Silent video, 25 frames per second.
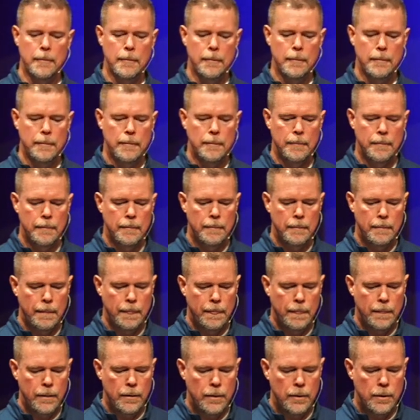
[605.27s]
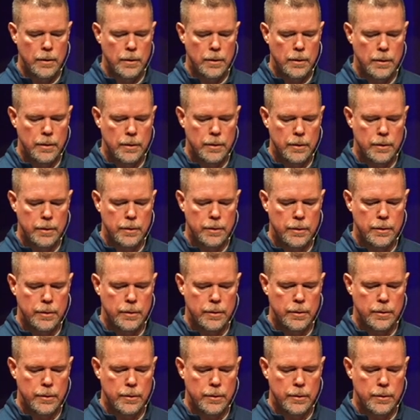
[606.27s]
No one is speaking in this clip.